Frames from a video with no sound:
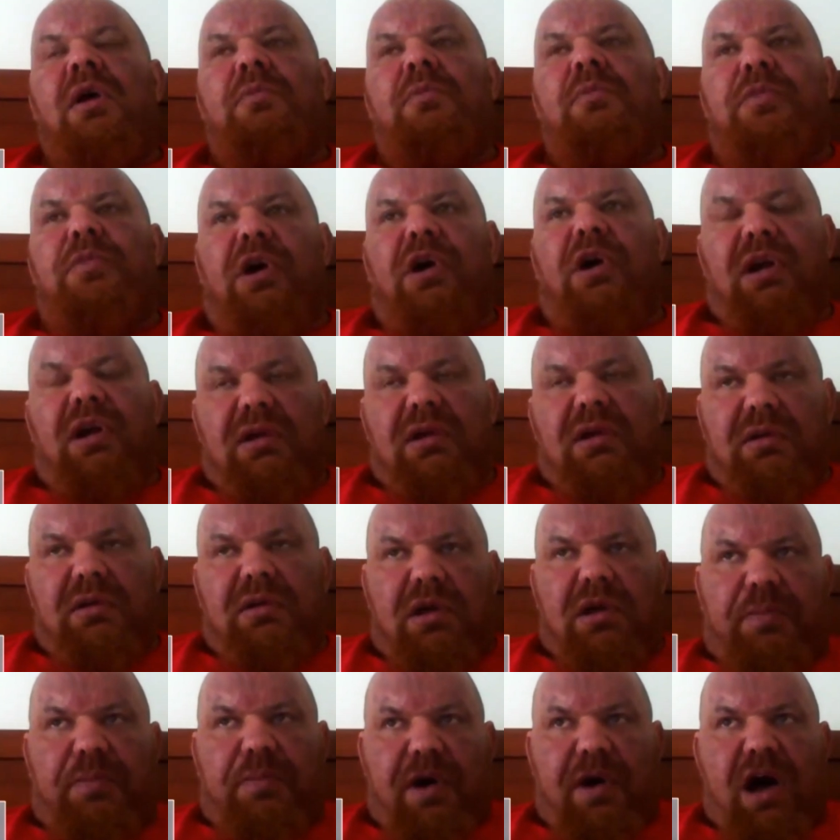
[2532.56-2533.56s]
But
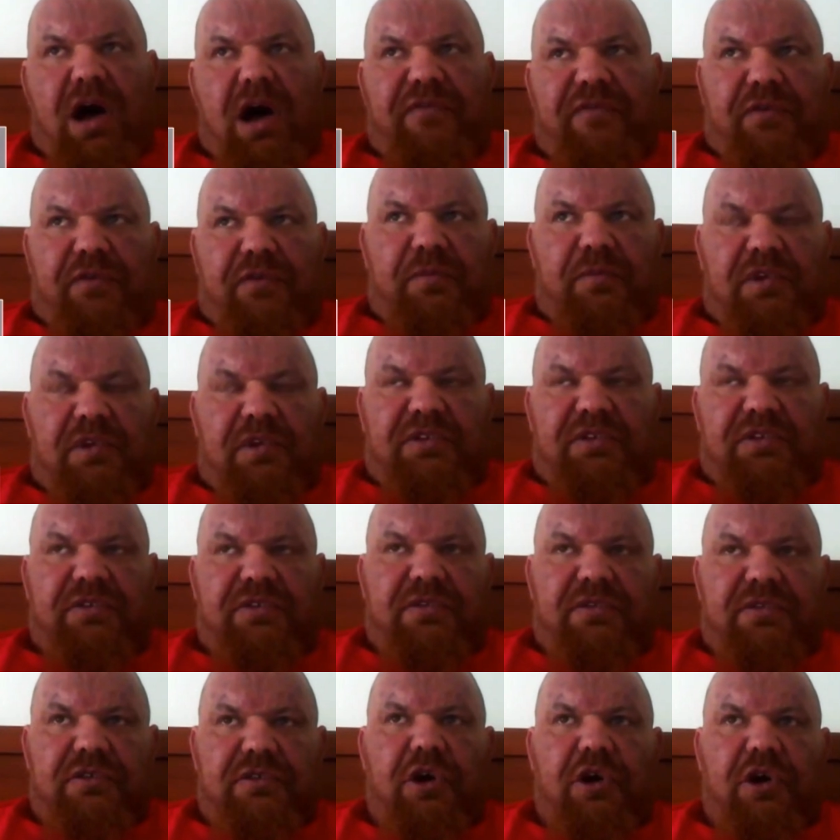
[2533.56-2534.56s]
apart from the
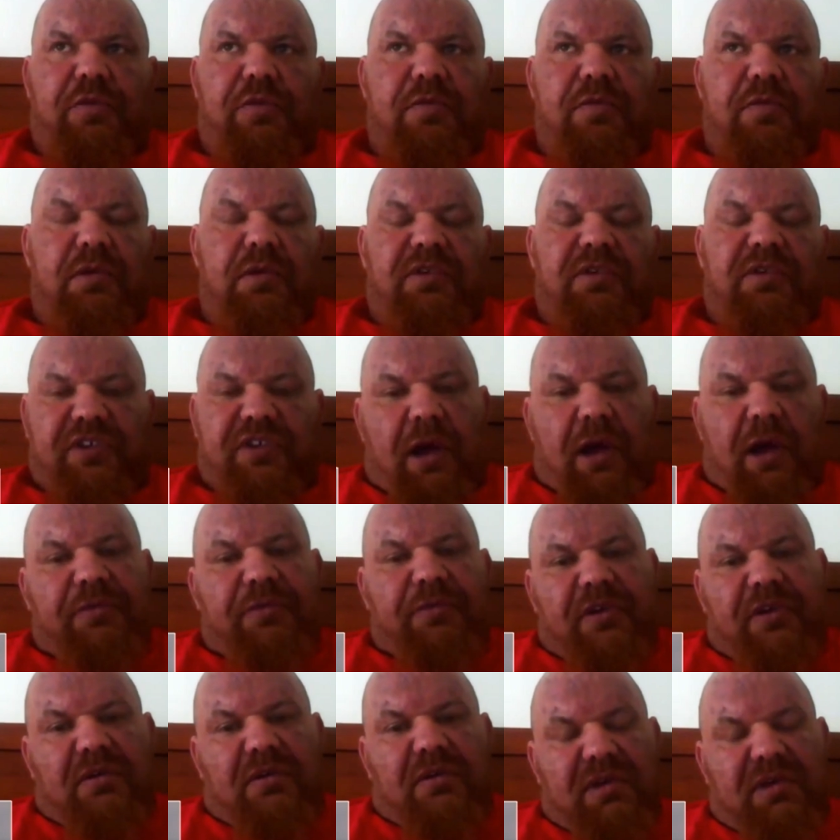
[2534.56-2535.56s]
dopamine
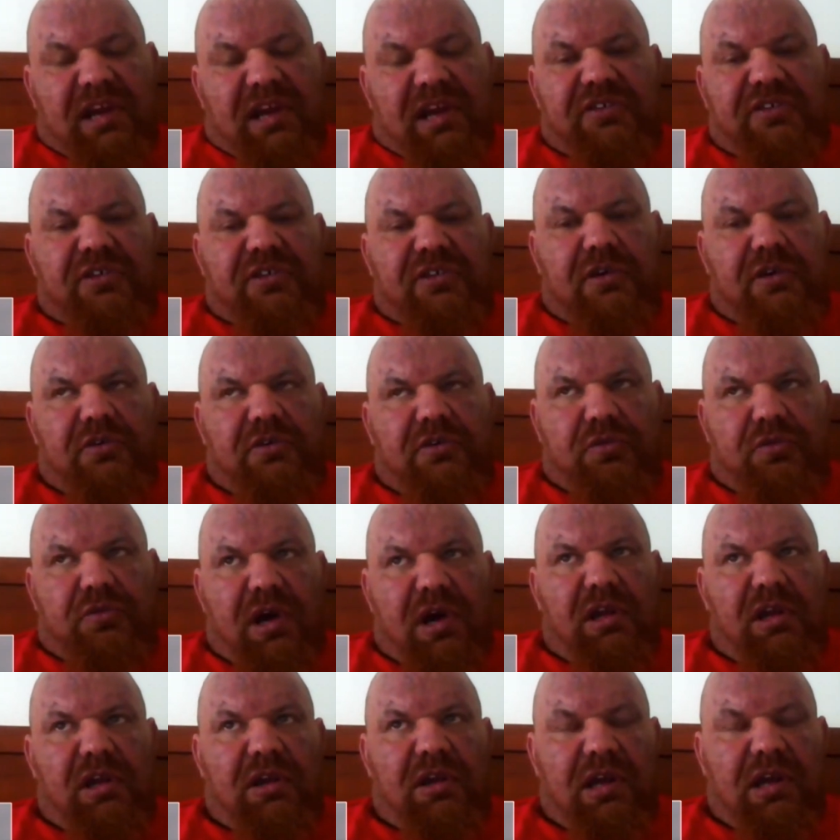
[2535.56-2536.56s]
receptor issues
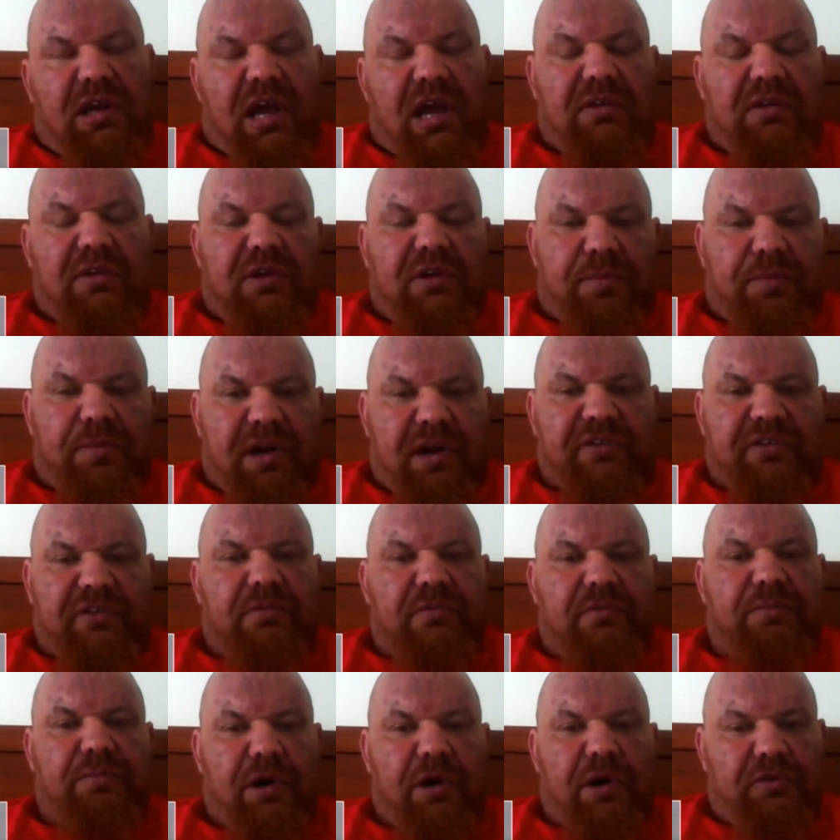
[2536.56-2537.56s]
where you can get
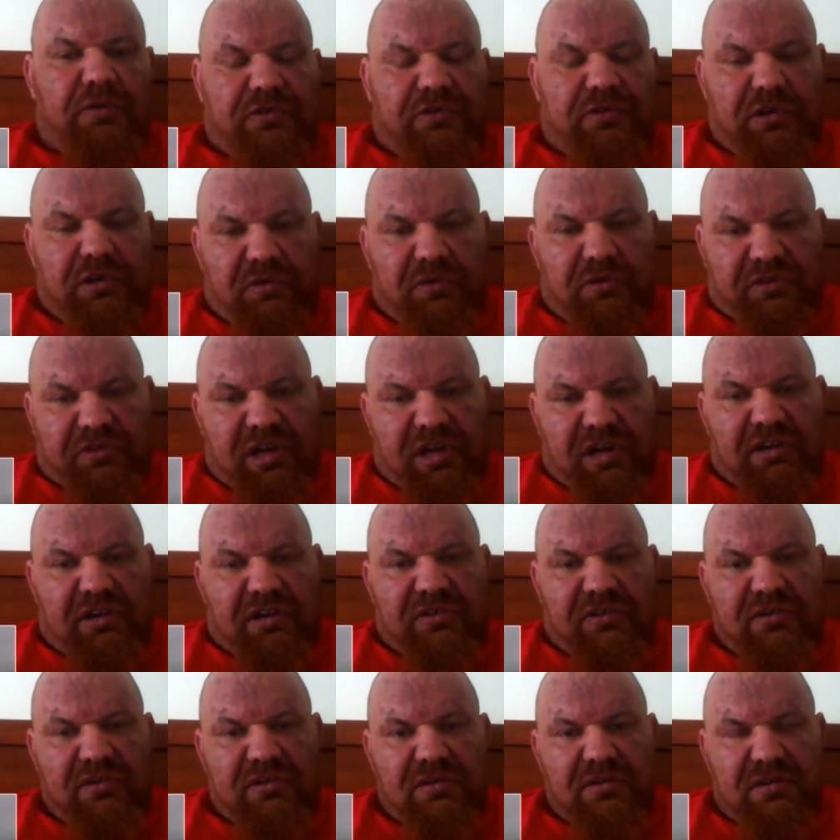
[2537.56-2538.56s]
depression
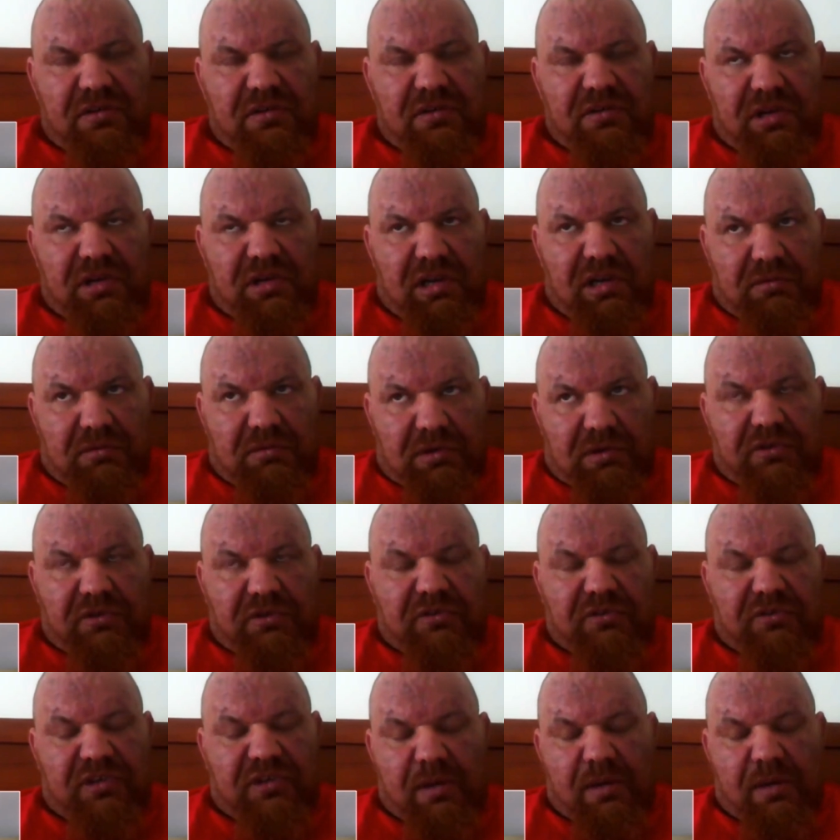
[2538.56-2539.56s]
post-usage, it will
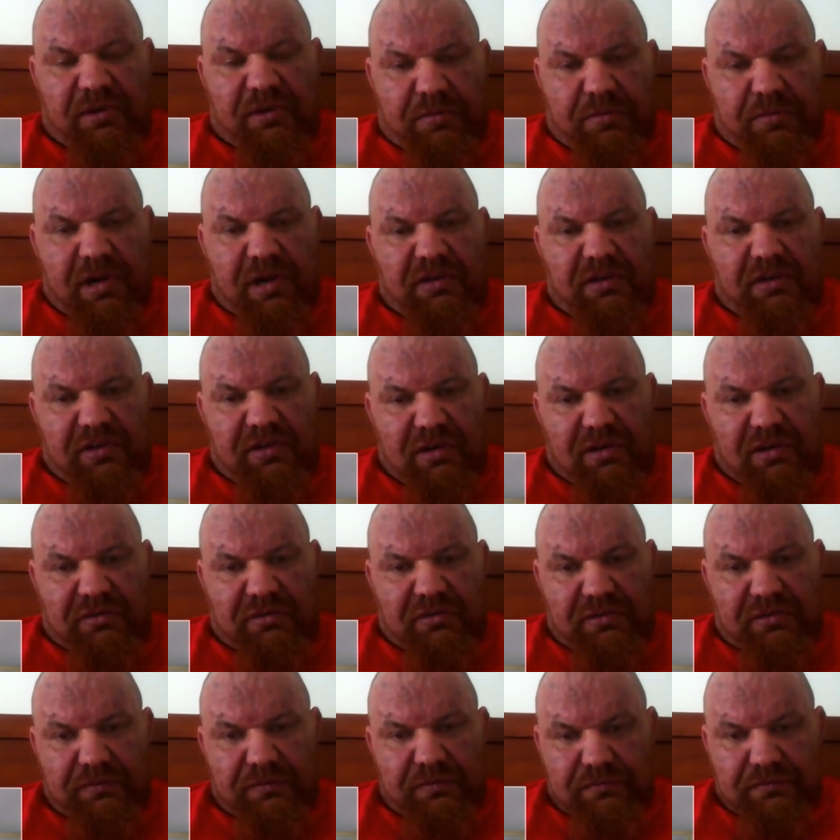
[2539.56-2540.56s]
also damage brain
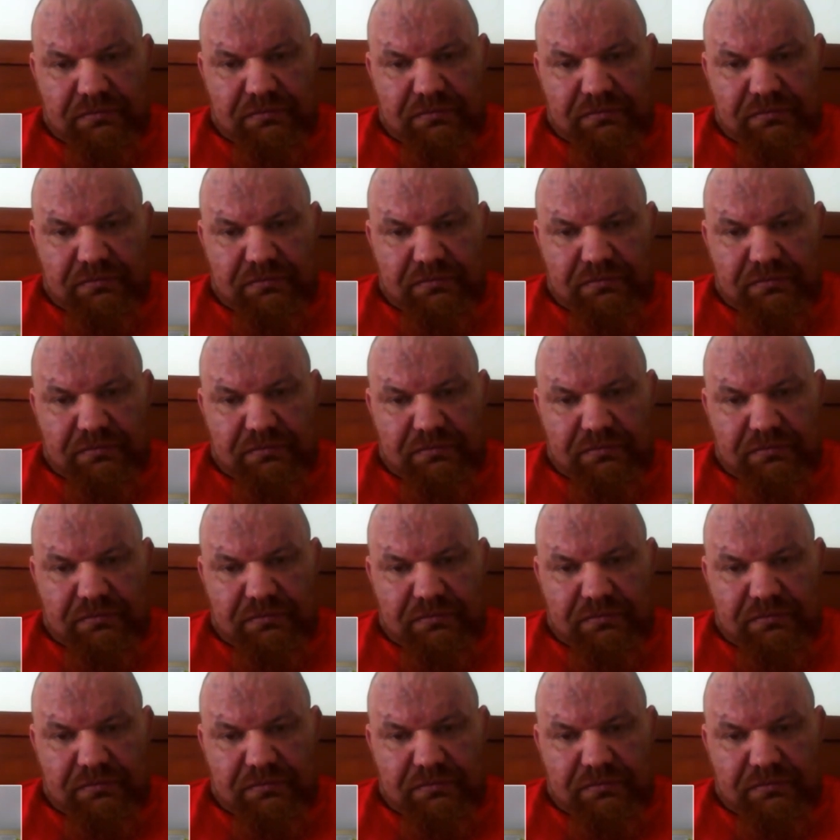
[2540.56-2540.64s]
cells.